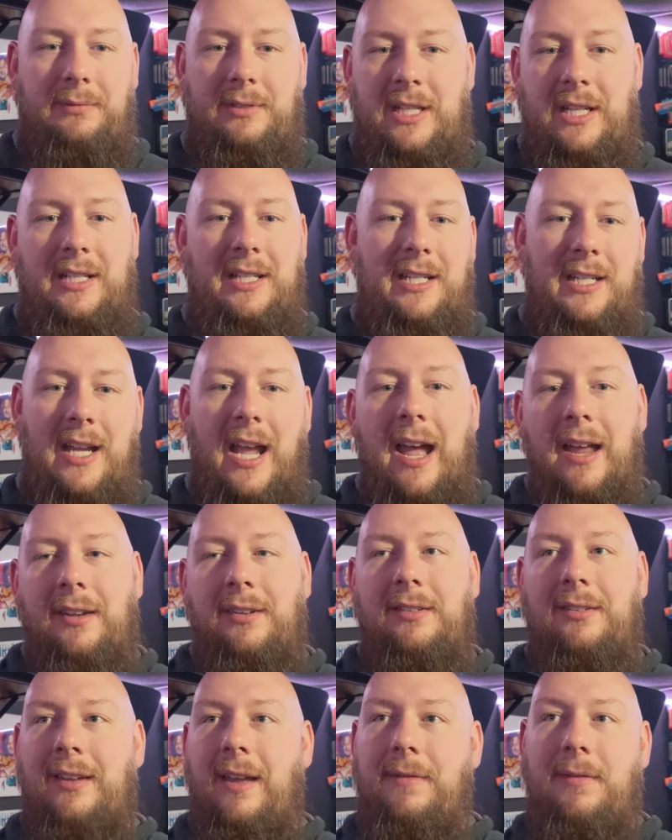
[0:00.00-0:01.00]
DTS
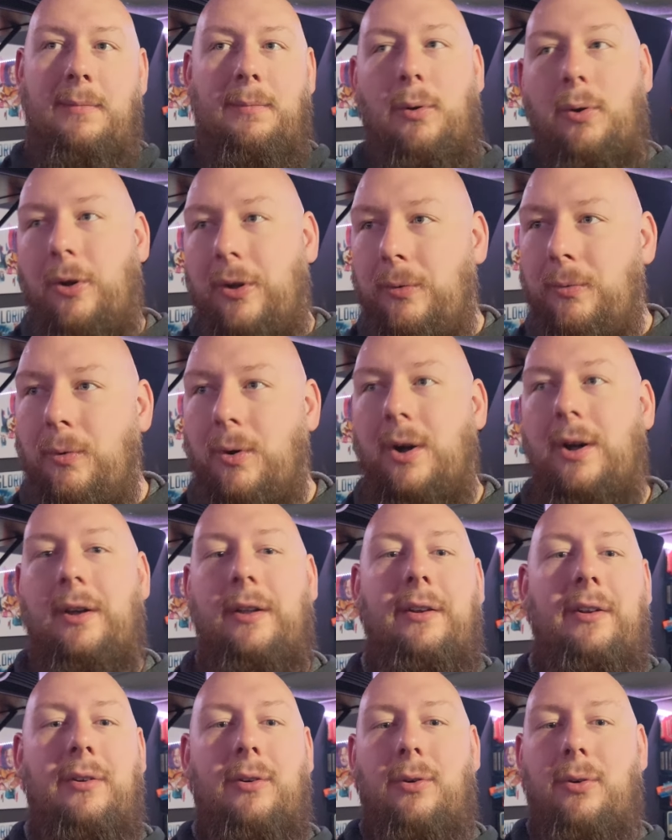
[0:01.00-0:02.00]

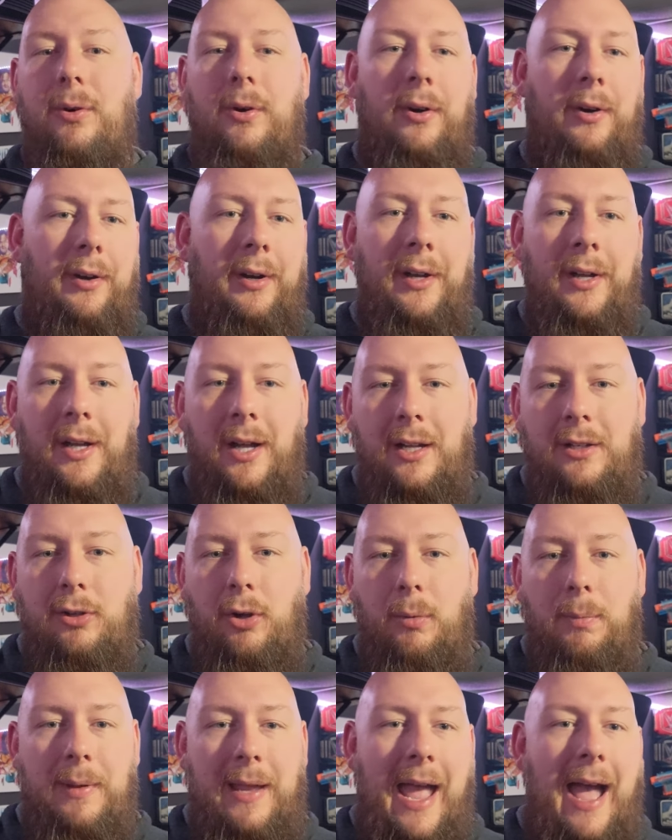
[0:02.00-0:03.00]
7.1 or a
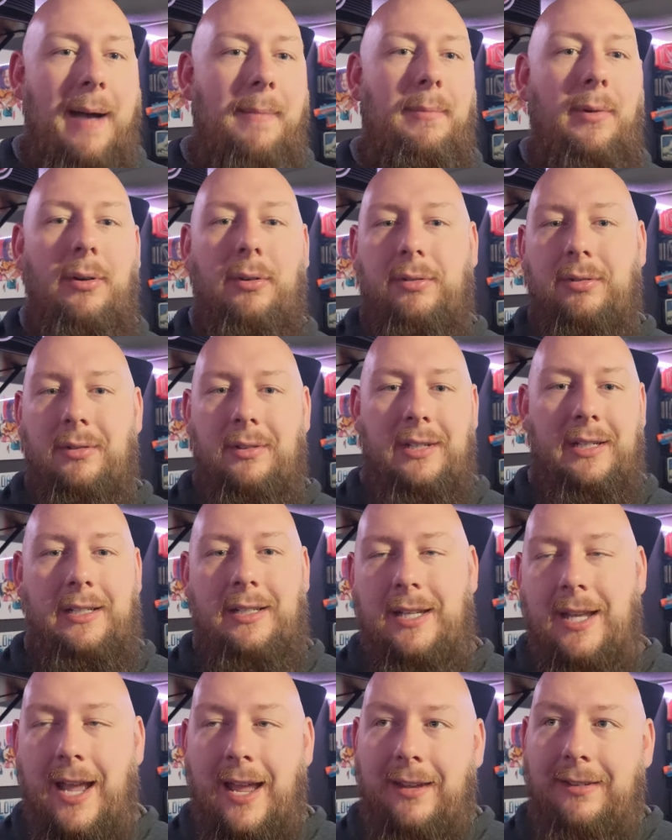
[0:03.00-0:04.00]
Dolby Atmos or
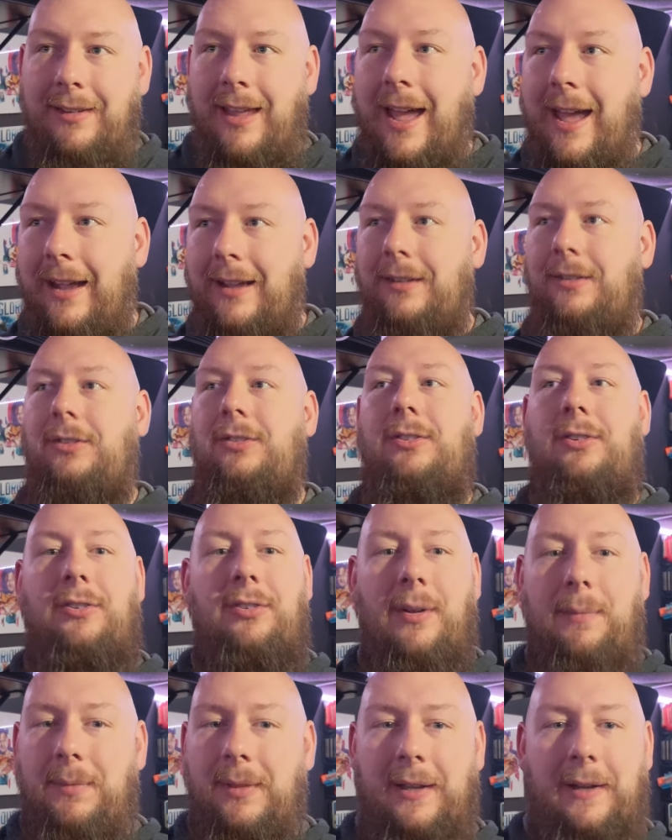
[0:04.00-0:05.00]
DTS X or
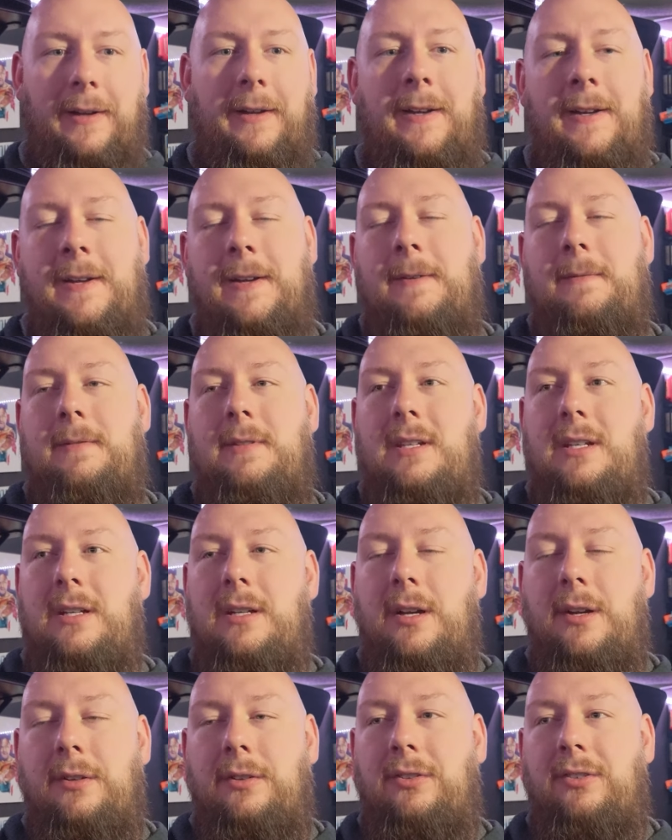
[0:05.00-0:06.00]
something, you
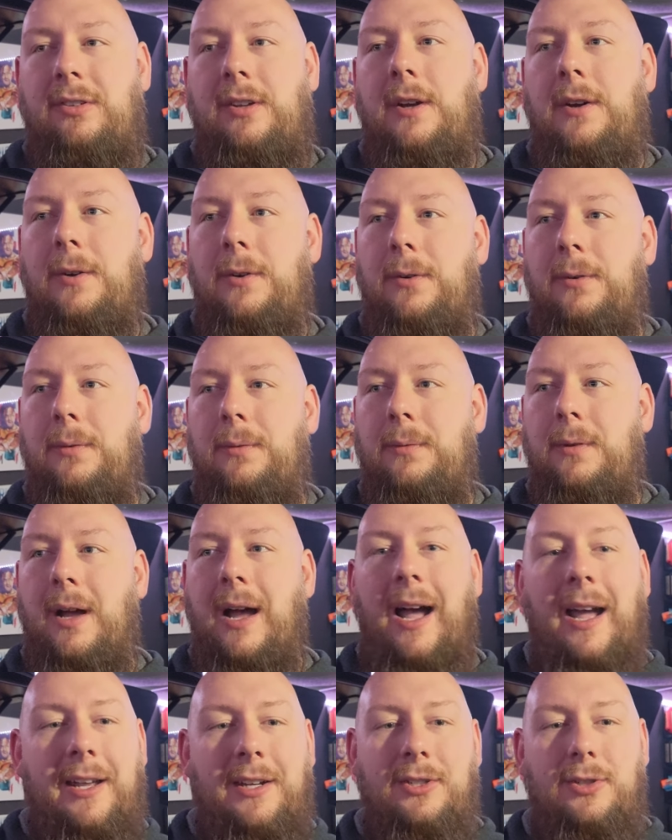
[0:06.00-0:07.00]
know, so
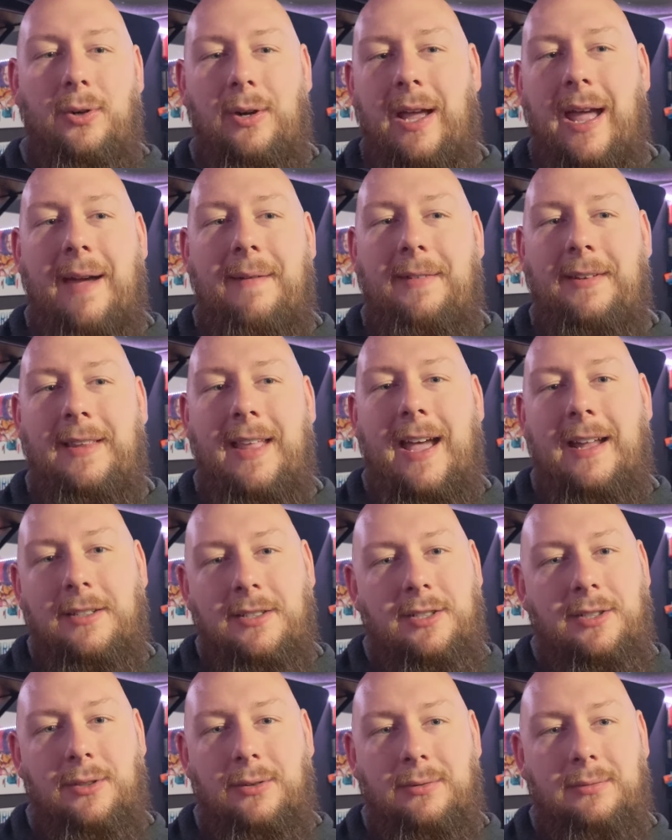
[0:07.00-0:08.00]
I enjoy having that
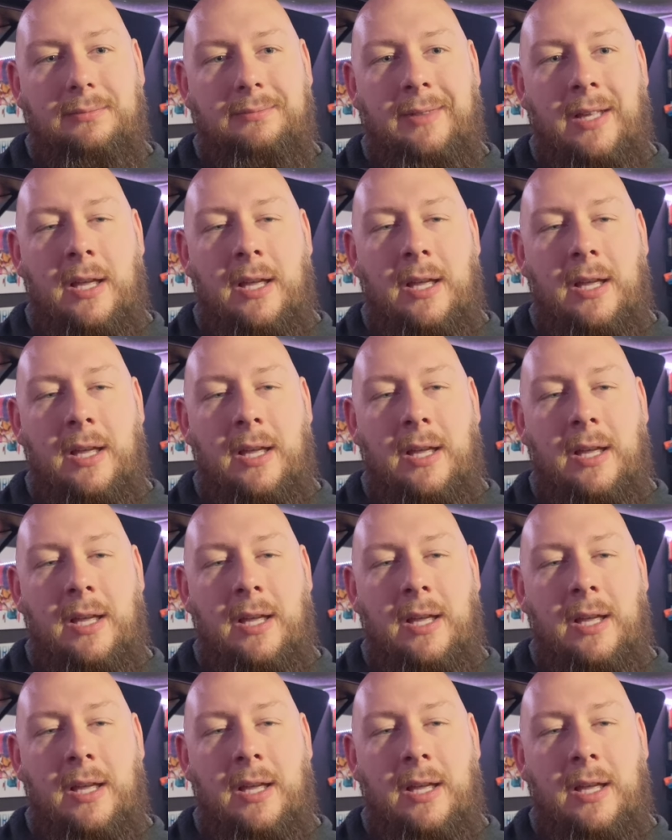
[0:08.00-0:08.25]
too.